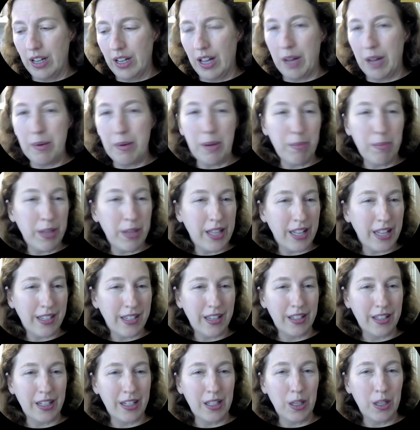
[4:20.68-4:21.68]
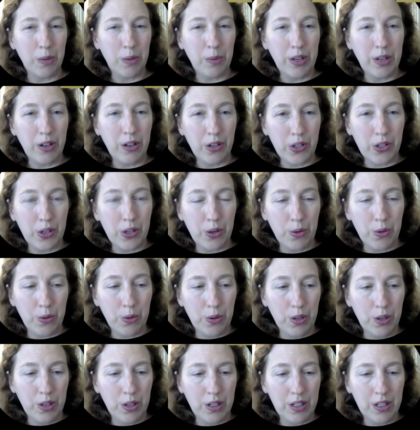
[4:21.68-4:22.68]
but that's something that we
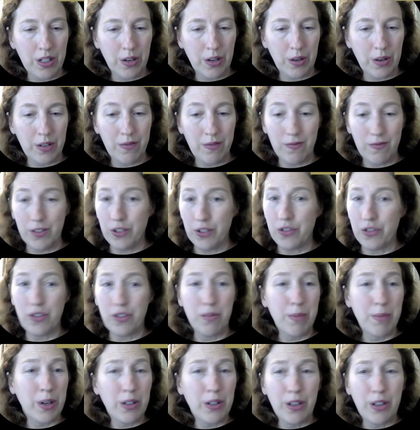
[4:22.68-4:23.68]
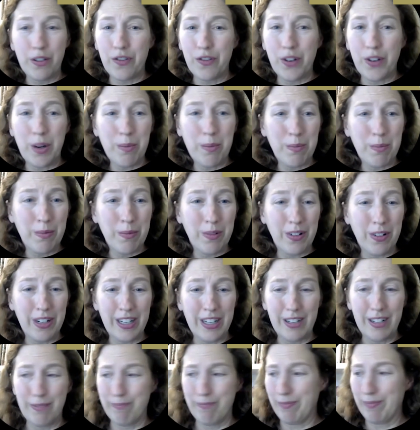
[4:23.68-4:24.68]
also, it feels familiar from
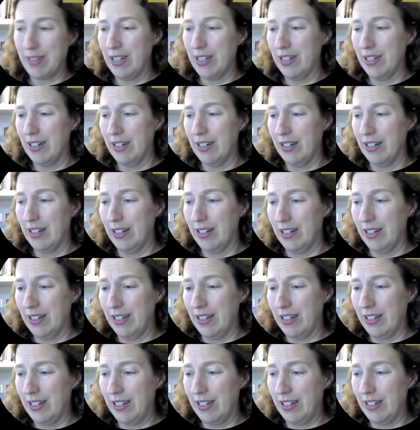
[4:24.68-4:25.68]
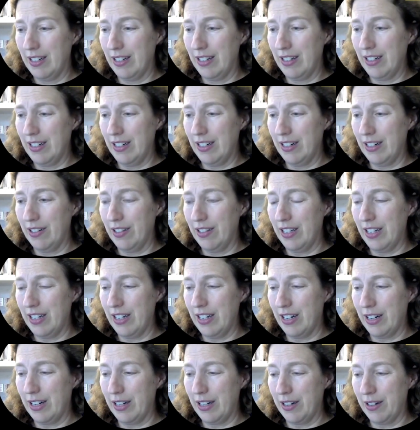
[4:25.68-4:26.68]
like,
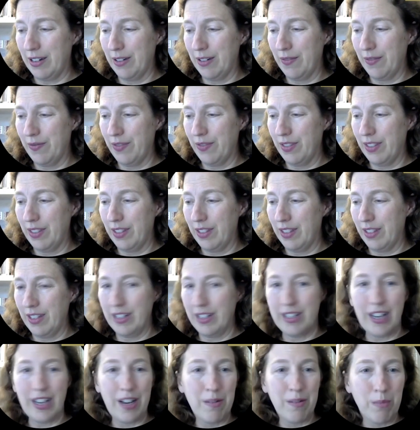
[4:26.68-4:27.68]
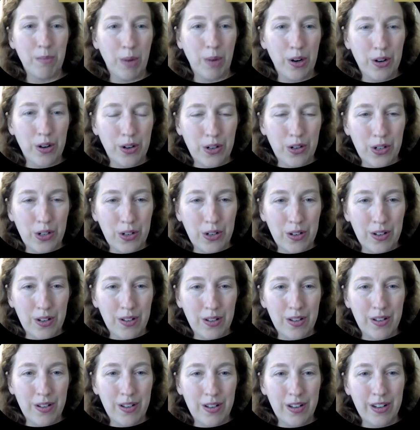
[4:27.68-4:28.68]
the 10 martyrs
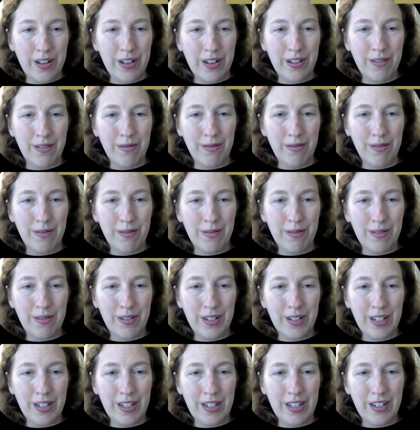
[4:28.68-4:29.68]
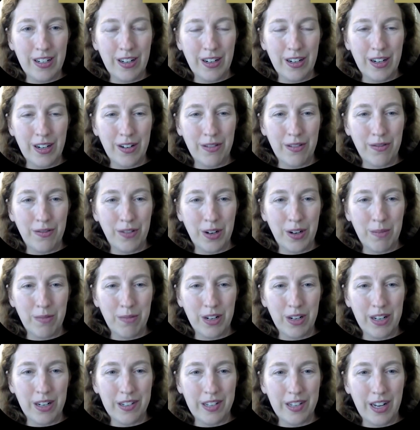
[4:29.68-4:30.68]
in the, from
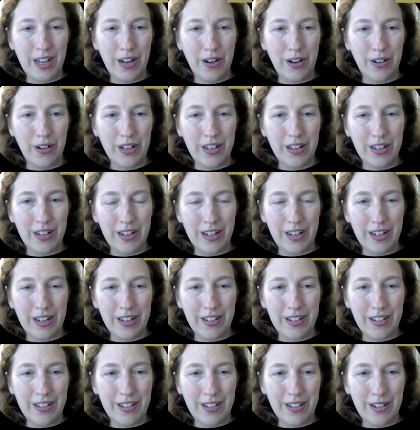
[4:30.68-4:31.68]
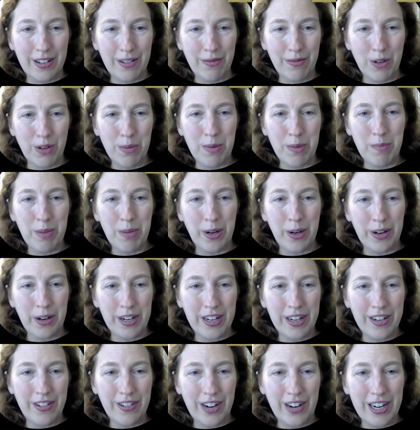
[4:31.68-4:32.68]
Hazal in the Roman
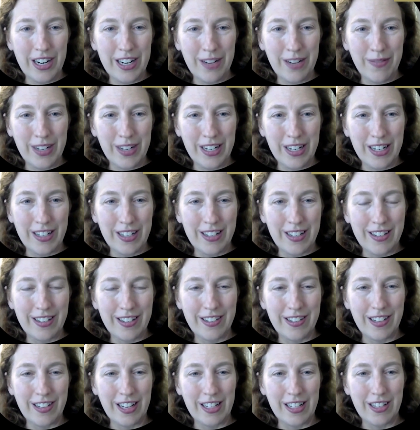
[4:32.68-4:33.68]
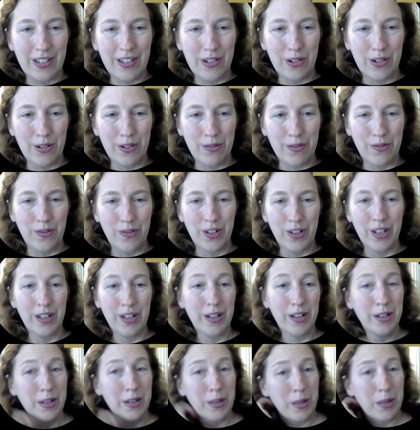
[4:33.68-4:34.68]
period, right? I mean, it's like the sort of,
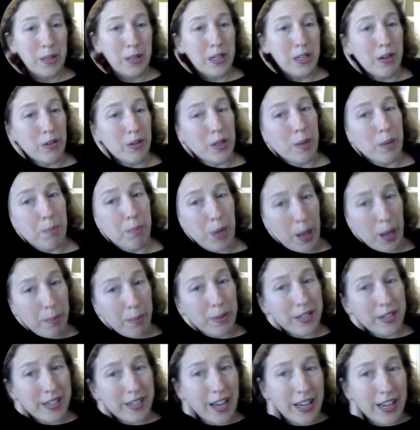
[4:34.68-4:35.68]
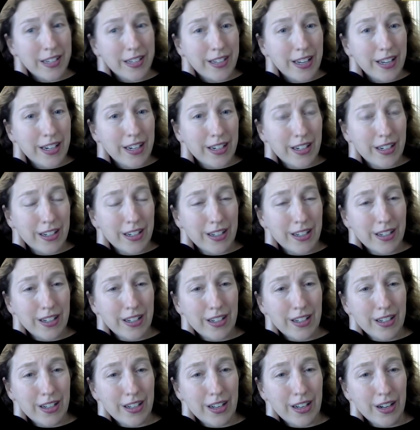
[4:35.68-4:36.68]
the publicizing
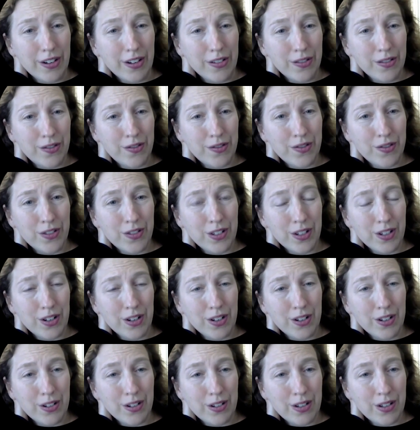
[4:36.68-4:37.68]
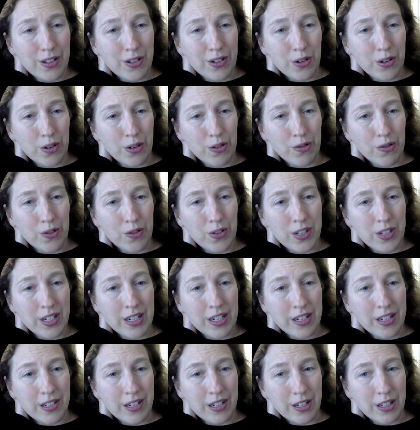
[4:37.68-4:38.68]
of the sort of
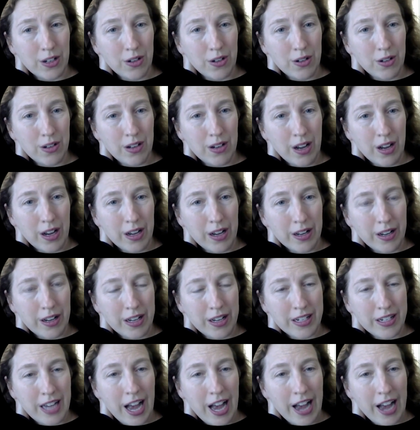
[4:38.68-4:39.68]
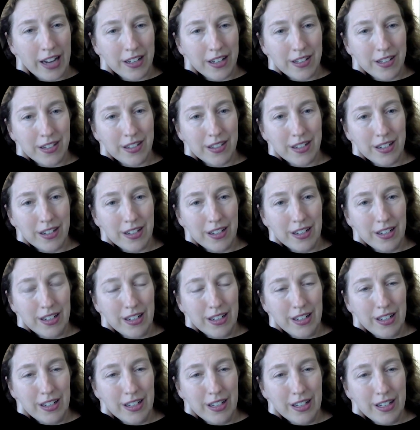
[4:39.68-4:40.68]
sadistic attacks.
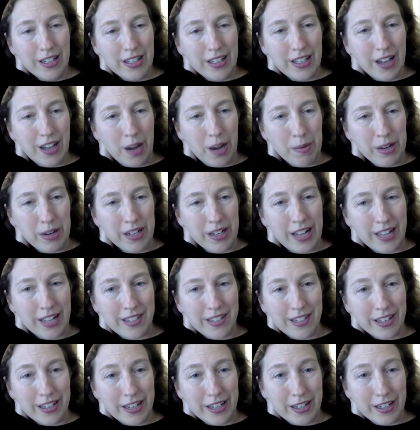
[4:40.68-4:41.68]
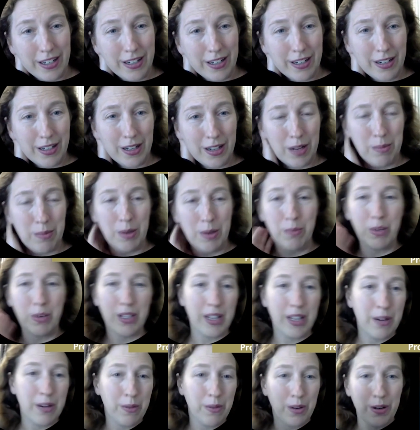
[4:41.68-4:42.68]
When
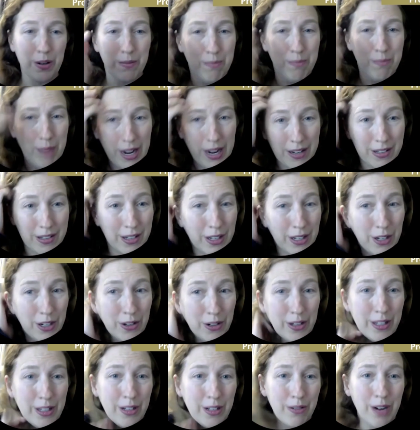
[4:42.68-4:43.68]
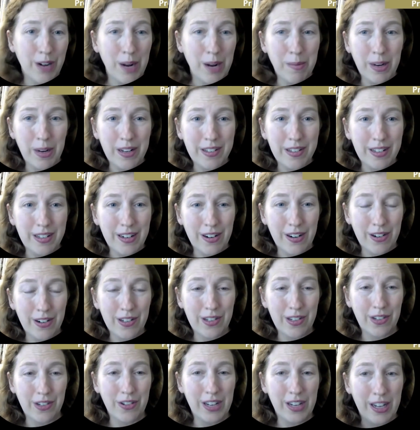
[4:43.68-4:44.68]
they were executing the rabbis in
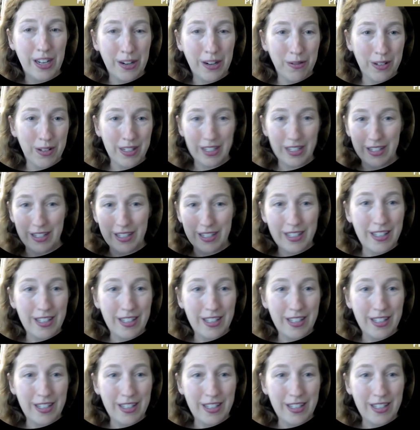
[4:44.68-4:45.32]
Herzliya, it was in